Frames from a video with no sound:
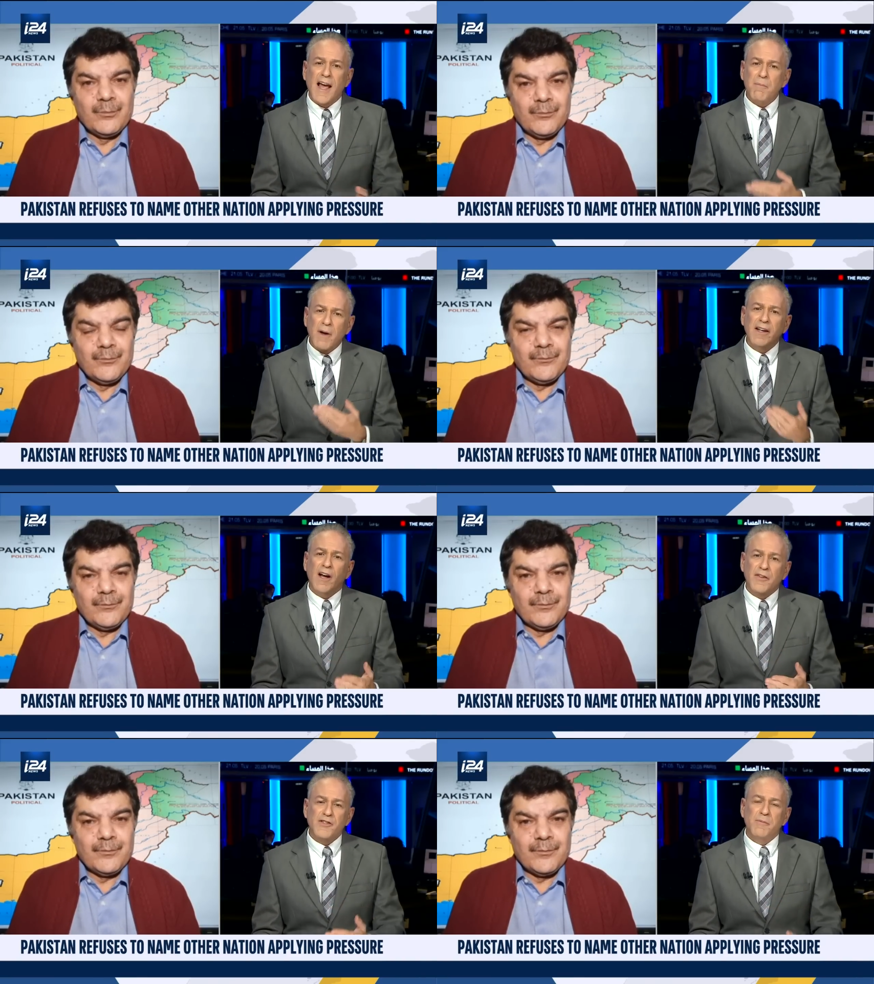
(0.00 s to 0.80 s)
Speaker 1: How many
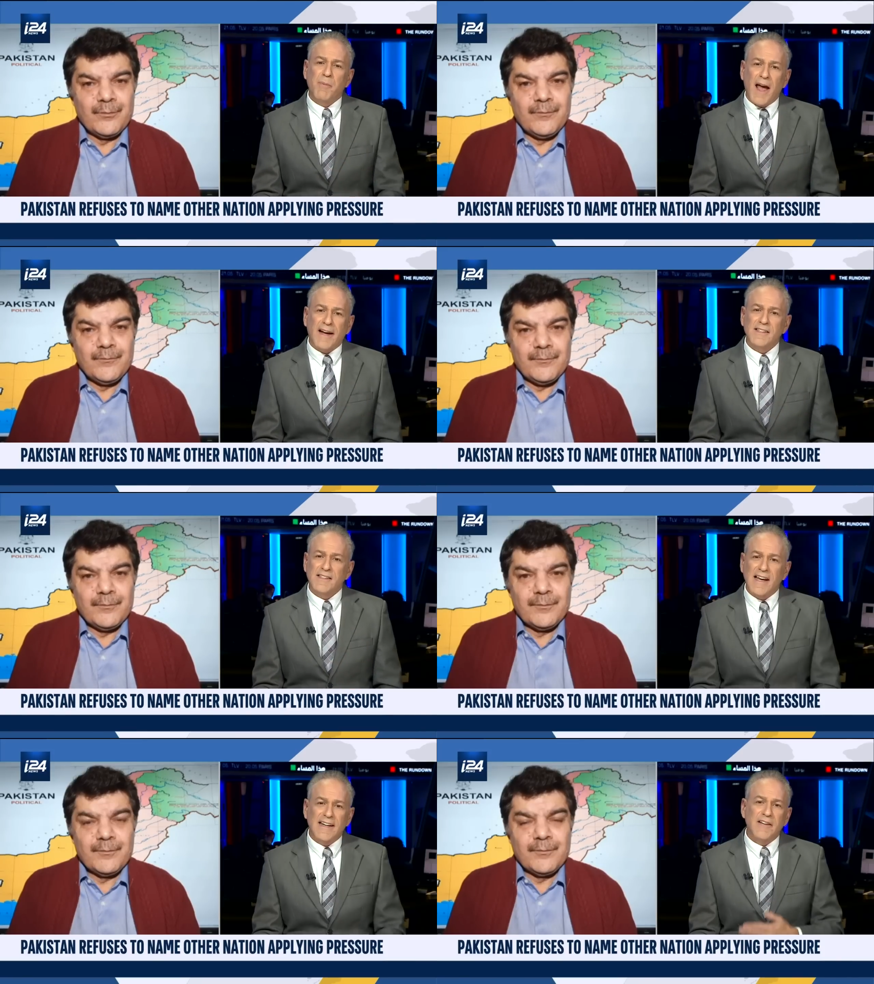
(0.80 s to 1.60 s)
others in
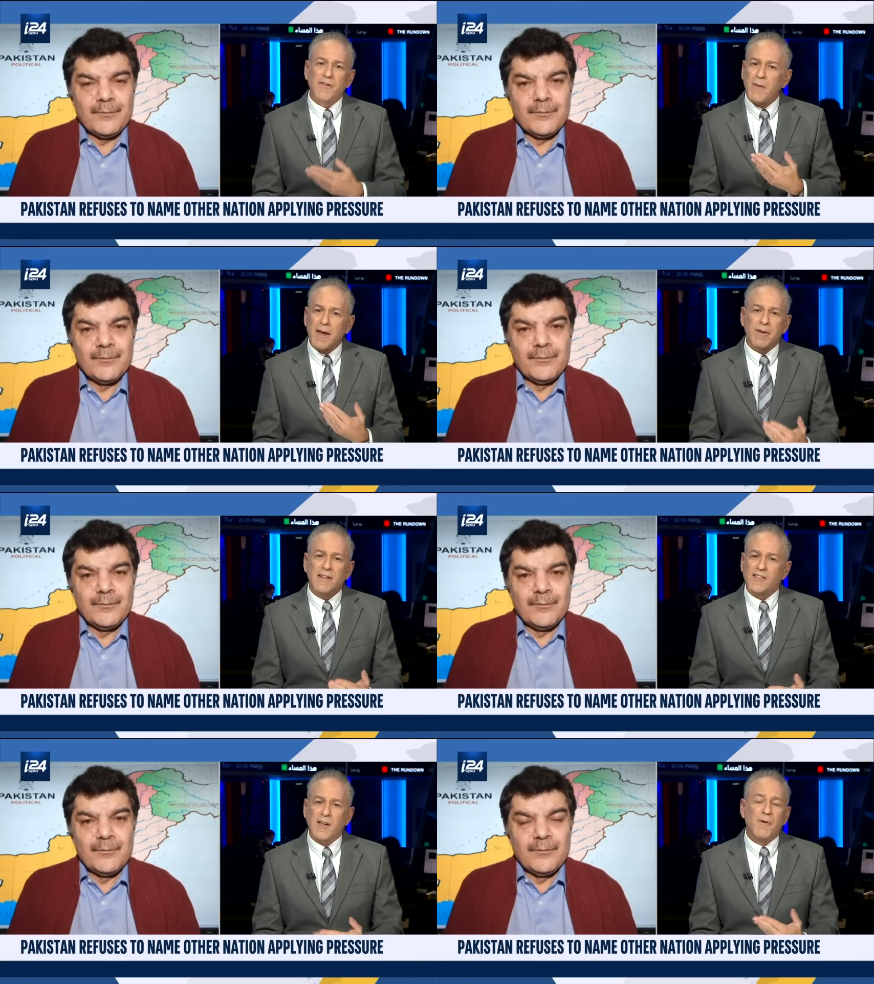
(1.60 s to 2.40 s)
Pakistan, even maybe
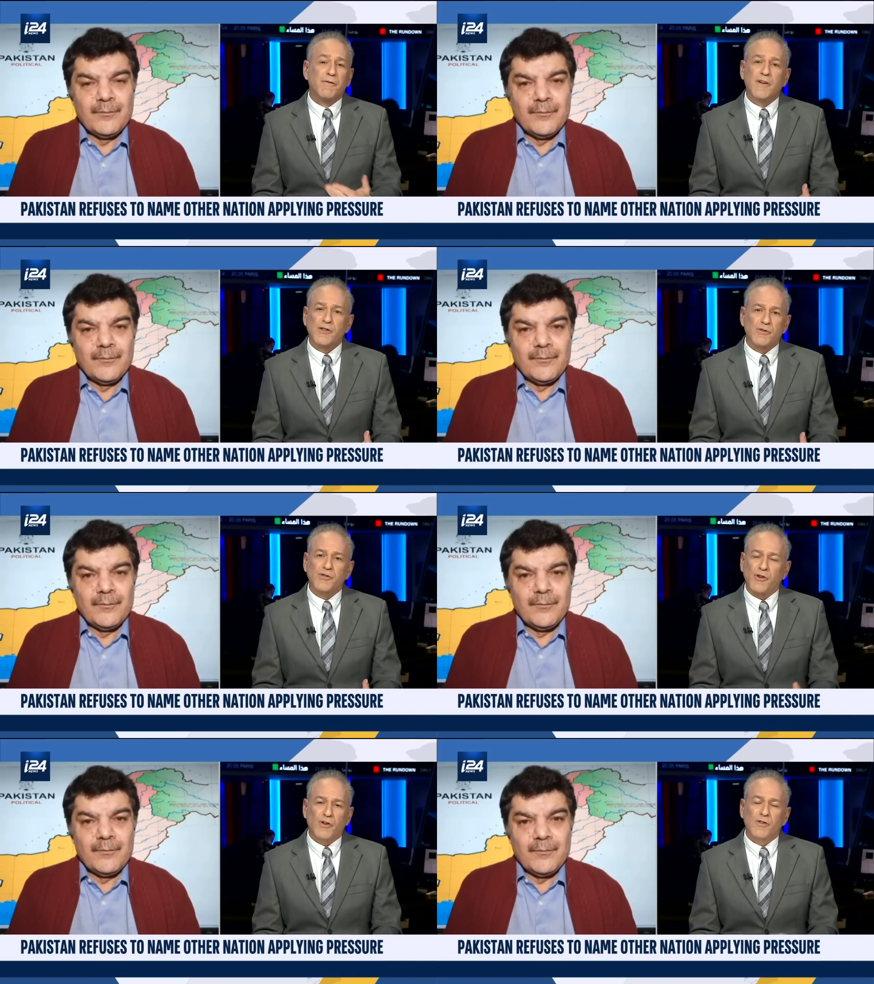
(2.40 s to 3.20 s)
in some official
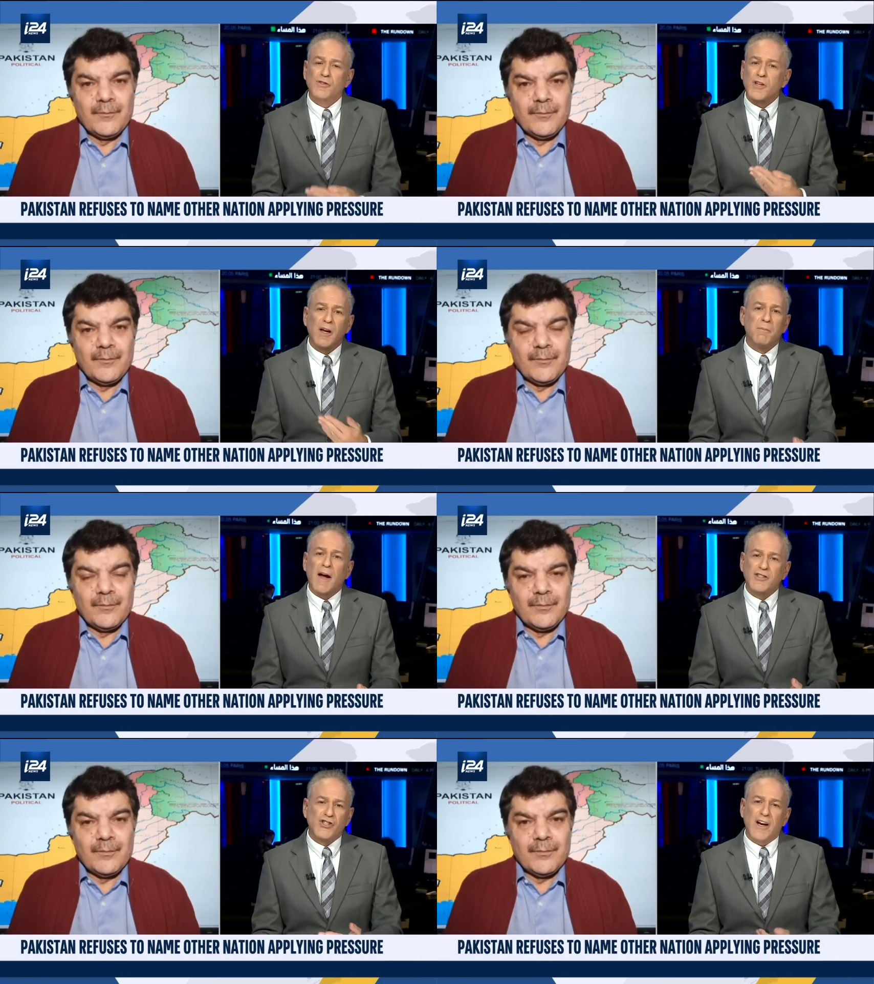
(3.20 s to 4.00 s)
circles,
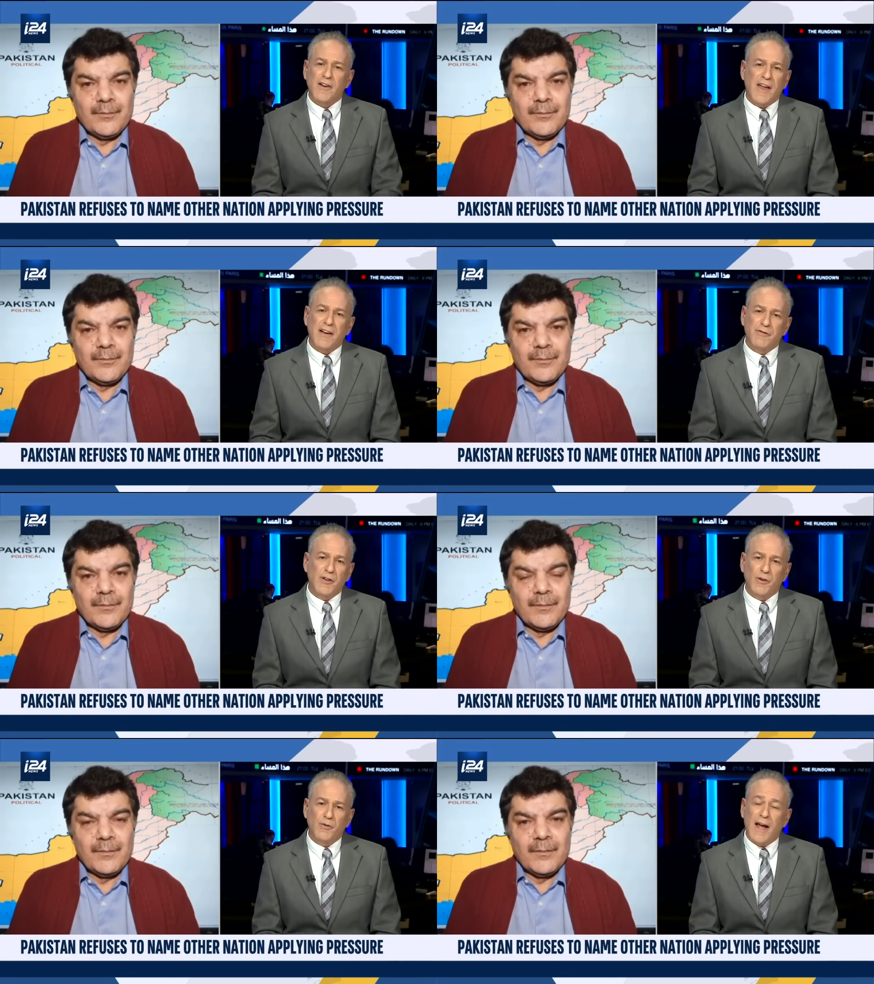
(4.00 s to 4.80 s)
might share that
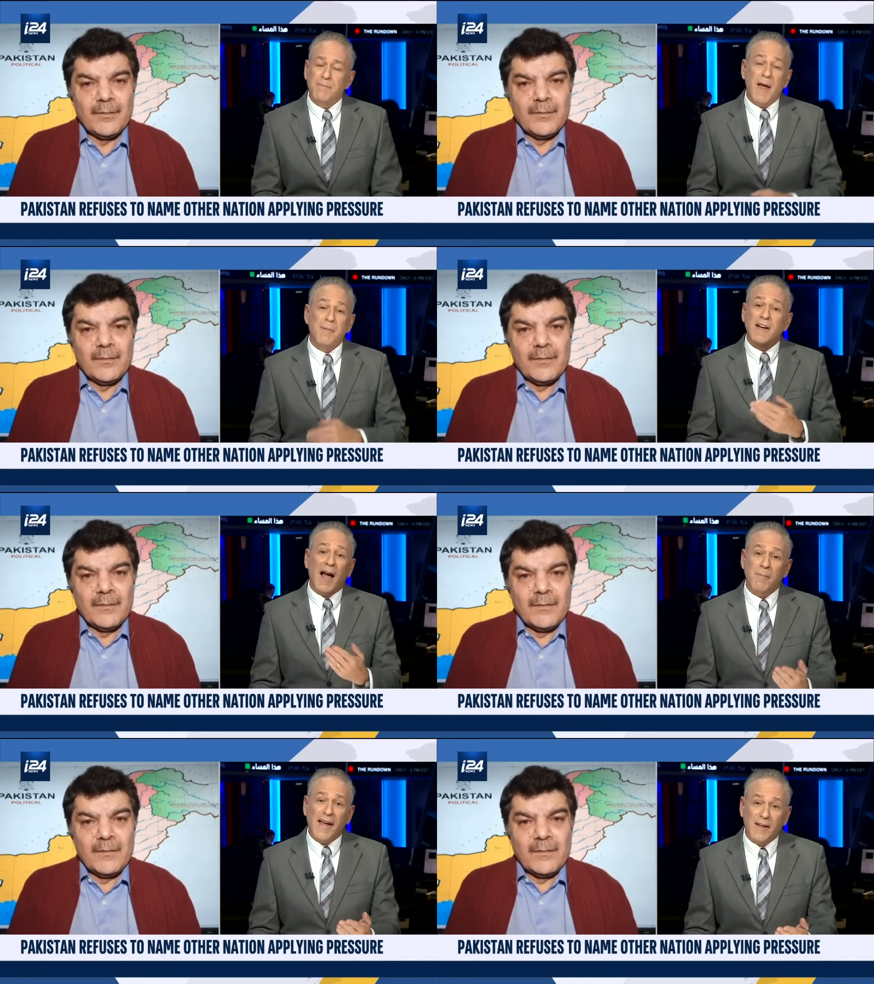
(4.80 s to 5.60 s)
view and maybe
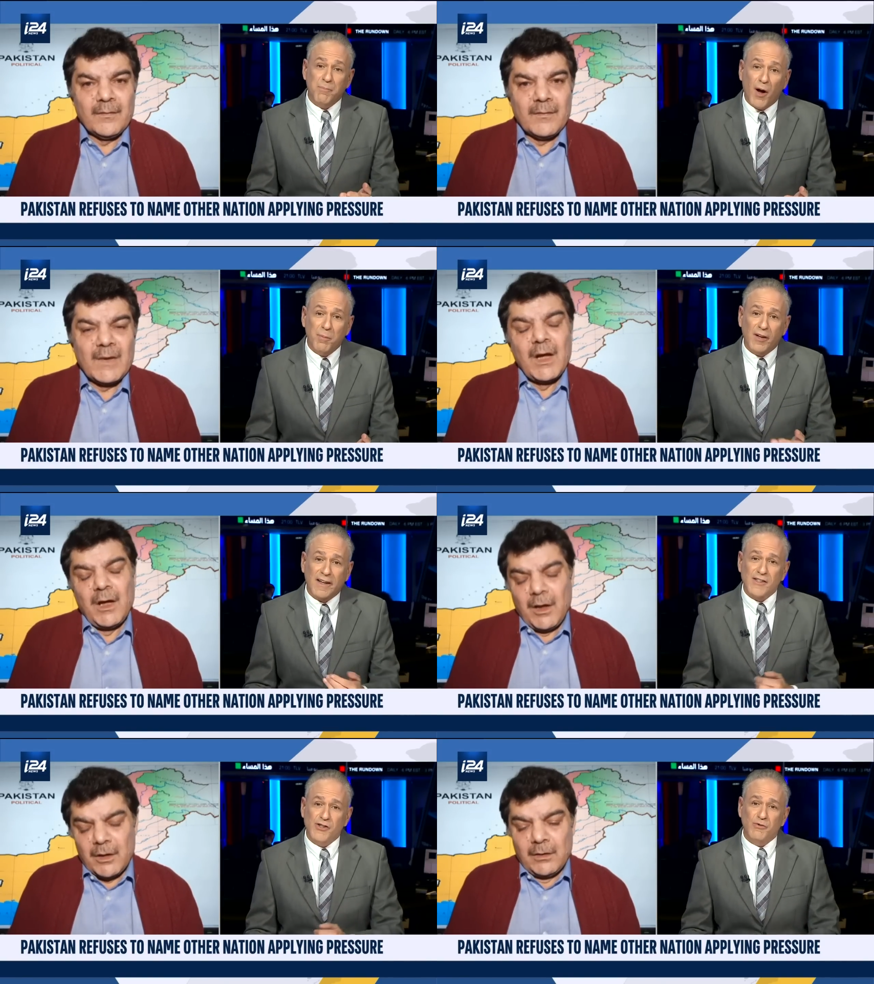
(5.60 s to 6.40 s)
not make it
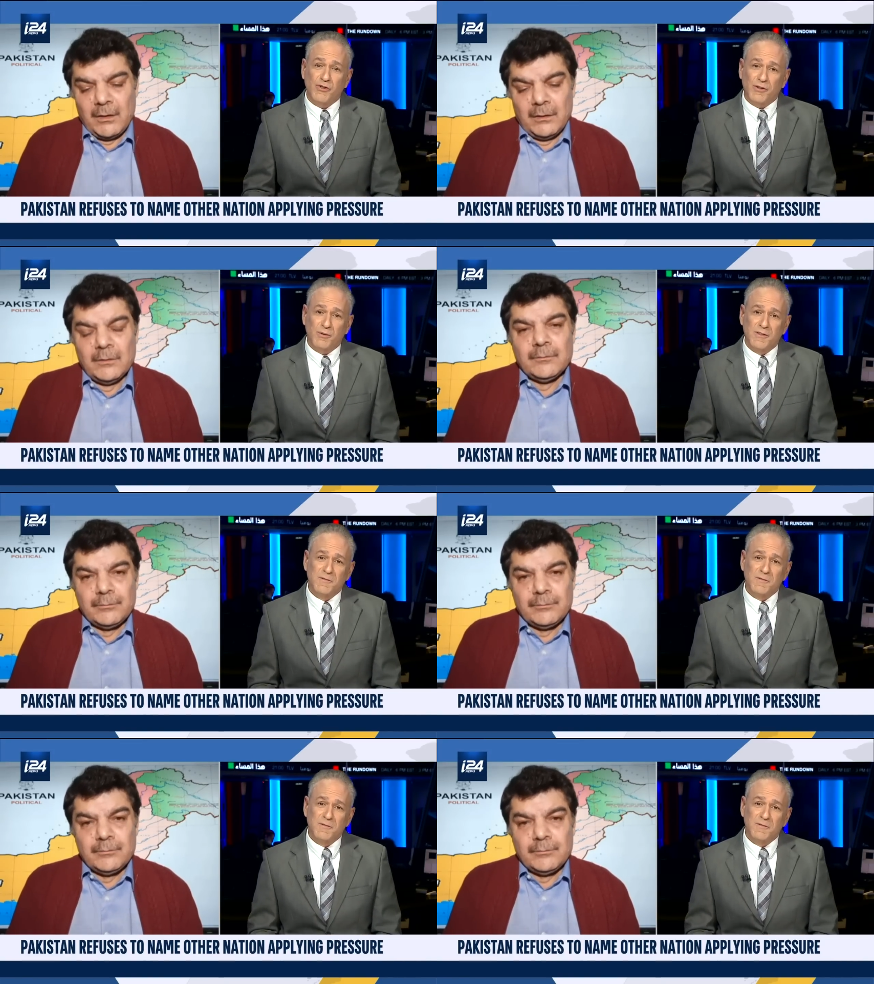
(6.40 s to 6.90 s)
public as you do?